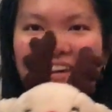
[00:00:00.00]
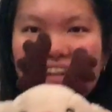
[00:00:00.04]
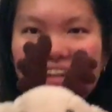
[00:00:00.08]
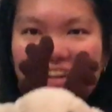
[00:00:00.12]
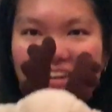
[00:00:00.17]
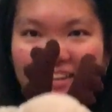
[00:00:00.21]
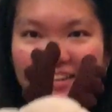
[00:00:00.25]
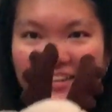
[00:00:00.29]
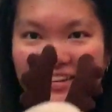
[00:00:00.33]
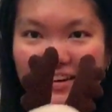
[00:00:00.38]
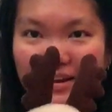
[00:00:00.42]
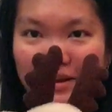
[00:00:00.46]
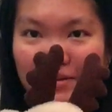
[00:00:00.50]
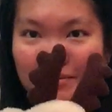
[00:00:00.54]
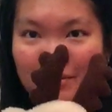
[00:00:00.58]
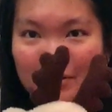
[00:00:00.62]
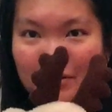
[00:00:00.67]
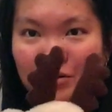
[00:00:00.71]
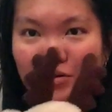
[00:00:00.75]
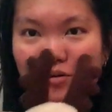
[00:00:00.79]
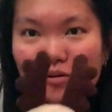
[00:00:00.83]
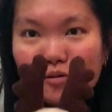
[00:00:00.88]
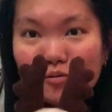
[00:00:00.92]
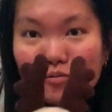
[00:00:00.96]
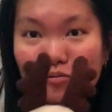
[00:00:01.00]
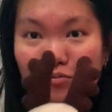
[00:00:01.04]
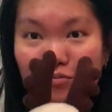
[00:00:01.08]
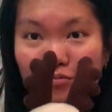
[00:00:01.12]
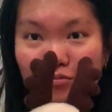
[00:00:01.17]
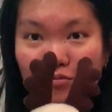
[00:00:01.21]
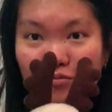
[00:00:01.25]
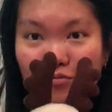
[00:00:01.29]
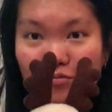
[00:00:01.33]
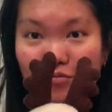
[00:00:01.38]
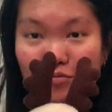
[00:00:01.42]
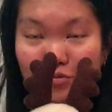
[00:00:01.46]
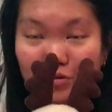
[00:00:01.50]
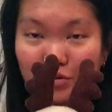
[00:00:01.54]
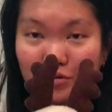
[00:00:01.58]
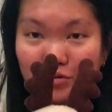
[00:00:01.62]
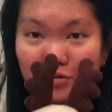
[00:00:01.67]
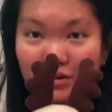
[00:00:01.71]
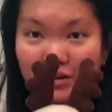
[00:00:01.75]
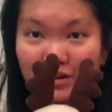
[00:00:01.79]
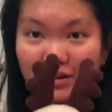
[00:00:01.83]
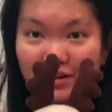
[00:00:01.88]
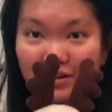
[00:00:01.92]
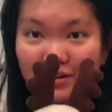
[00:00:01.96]
His name is
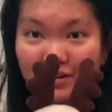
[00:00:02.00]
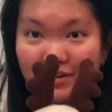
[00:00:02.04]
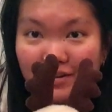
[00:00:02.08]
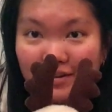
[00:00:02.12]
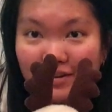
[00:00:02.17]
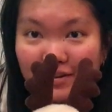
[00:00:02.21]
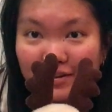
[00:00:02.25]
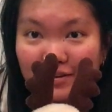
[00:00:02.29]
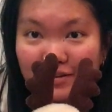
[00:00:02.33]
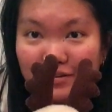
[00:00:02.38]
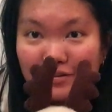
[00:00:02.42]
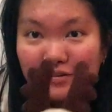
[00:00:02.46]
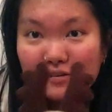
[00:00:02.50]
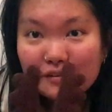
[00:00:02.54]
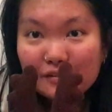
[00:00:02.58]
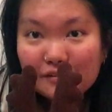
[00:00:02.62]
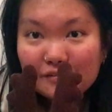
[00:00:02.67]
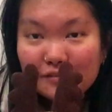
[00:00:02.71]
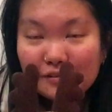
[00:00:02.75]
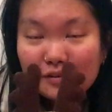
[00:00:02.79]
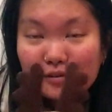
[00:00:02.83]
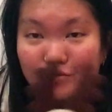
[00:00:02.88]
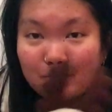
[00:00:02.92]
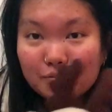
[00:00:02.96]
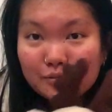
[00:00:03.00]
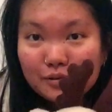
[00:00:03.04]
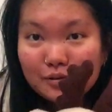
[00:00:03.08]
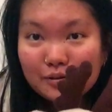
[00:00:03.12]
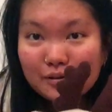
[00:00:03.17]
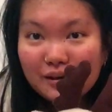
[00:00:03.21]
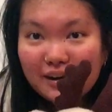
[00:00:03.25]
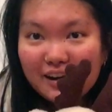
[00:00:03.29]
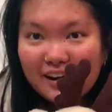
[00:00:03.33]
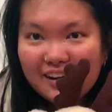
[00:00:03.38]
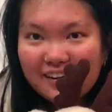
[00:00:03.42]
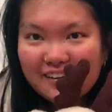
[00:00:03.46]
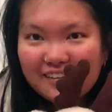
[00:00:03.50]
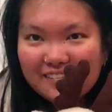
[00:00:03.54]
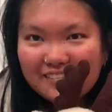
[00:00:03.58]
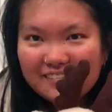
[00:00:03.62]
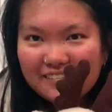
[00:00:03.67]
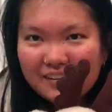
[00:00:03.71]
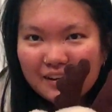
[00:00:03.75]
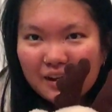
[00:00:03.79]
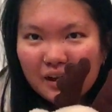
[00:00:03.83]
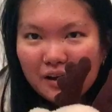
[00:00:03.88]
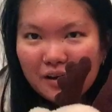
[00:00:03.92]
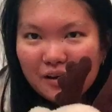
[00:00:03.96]
Rudy, short for Rudolph.
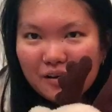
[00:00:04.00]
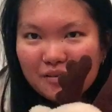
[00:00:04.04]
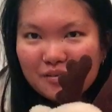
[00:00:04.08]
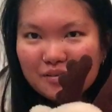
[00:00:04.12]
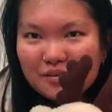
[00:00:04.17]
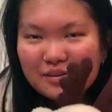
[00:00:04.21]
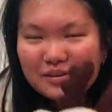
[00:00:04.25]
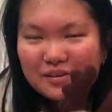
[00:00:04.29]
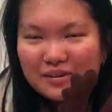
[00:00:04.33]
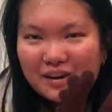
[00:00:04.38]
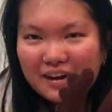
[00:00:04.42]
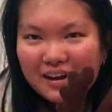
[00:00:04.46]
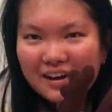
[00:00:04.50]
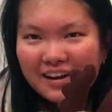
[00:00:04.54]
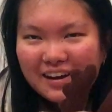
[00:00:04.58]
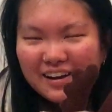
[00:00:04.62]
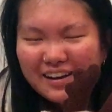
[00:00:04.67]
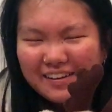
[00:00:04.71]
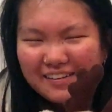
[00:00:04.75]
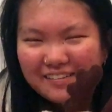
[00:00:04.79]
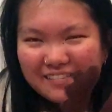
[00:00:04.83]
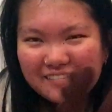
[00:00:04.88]
Rudolph.